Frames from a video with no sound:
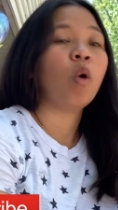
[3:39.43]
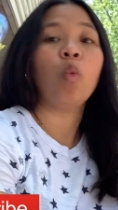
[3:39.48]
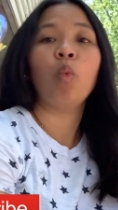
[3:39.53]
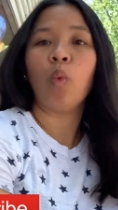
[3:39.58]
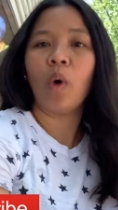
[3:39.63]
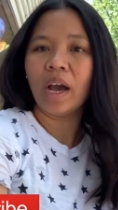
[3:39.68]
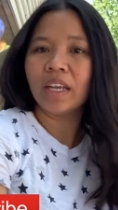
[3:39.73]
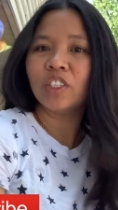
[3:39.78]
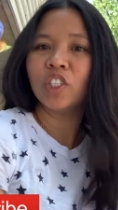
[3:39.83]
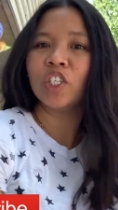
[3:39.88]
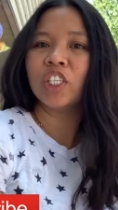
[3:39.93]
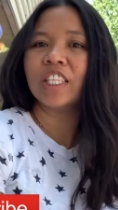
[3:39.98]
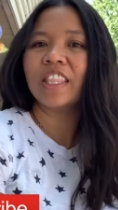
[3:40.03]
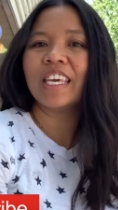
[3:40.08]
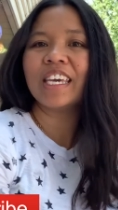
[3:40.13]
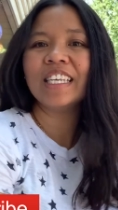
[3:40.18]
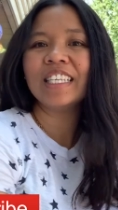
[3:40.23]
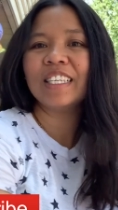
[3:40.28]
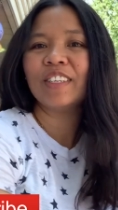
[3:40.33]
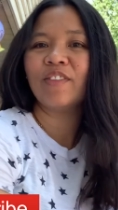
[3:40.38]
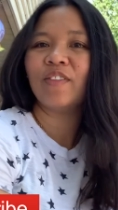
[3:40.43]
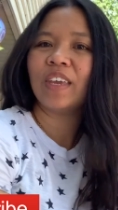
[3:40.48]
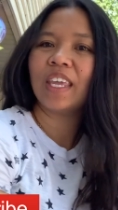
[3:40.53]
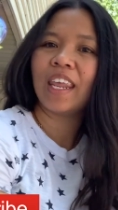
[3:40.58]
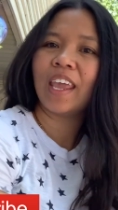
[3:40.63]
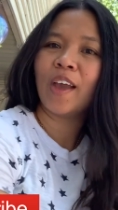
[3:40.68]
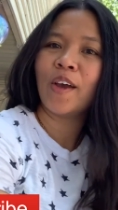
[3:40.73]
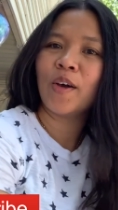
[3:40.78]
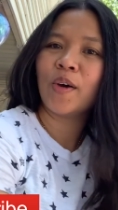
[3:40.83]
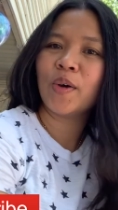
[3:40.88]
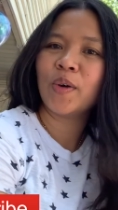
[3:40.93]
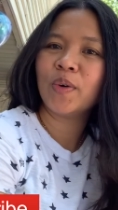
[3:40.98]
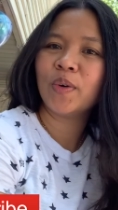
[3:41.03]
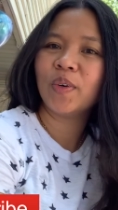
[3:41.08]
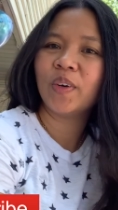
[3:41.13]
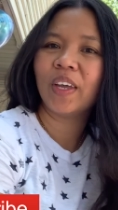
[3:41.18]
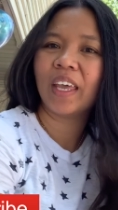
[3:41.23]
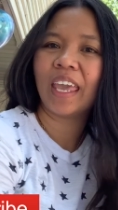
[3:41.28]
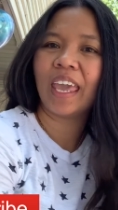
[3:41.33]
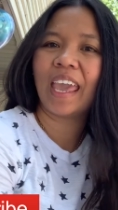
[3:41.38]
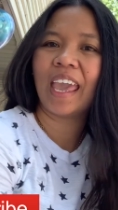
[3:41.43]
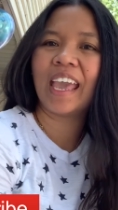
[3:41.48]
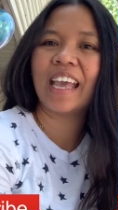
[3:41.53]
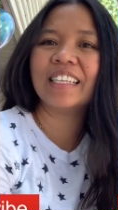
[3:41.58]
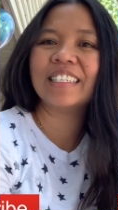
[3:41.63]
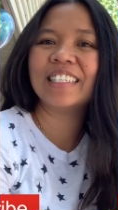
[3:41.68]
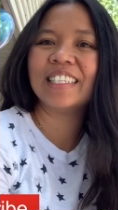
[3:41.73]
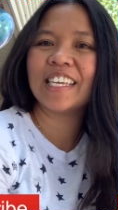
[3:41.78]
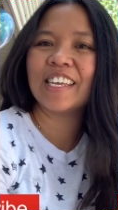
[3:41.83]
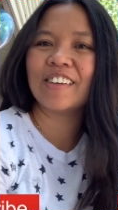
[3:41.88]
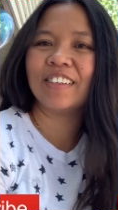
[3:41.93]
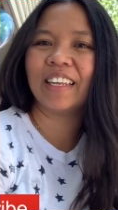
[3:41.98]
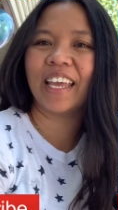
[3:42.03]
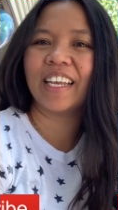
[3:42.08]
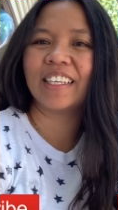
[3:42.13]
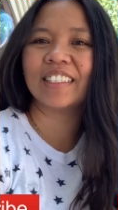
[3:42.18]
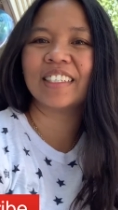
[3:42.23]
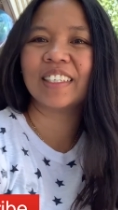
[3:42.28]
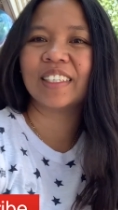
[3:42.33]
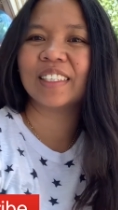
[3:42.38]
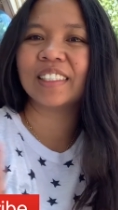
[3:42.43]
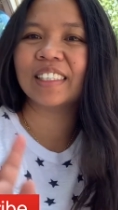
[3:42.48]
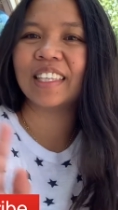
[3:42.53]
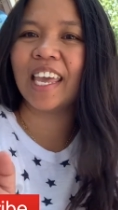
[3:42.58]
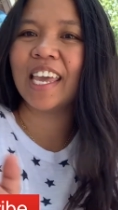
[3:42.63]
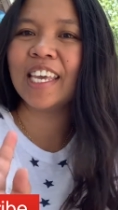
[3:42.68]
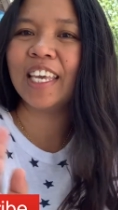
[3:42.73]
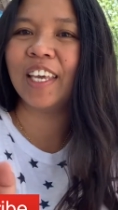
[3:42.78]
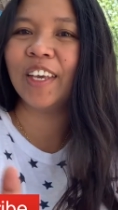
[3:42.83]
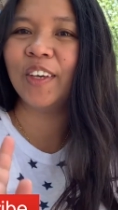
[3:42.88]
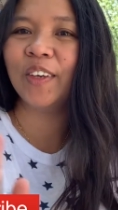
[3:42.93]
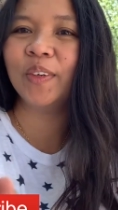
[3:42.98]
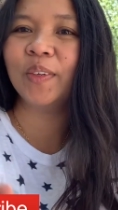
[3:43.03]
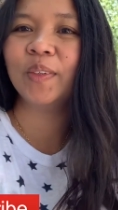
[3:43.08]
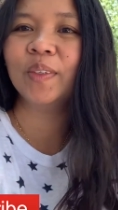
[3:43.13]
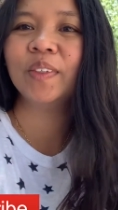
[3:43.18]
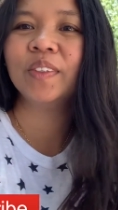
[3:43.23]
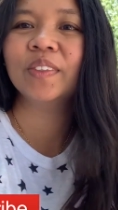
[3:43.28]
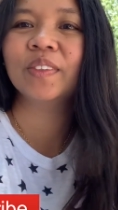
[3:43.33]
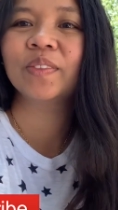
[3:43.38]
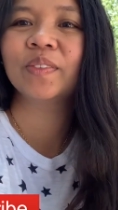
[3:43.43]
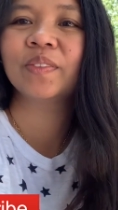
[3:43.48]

watch this video and see you later. Thank you.